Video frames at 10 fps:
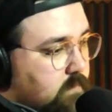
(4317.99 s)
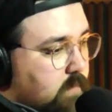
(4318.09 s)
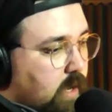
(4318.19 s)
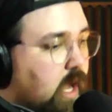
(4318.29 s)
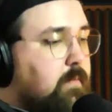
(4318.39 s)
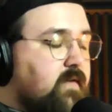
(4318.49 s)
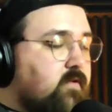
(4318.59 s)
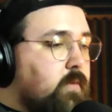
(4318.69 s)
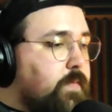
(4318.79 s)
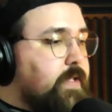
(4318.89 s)
coming from a
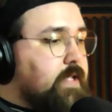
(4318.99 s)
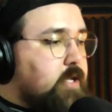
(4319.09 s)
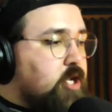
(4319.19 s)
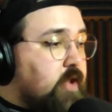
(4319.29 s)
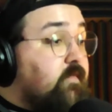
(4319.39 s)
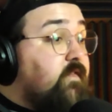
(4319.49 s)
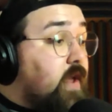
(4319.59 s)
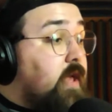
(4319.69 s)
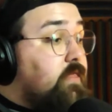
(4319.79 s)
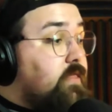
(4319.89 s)
position of faith,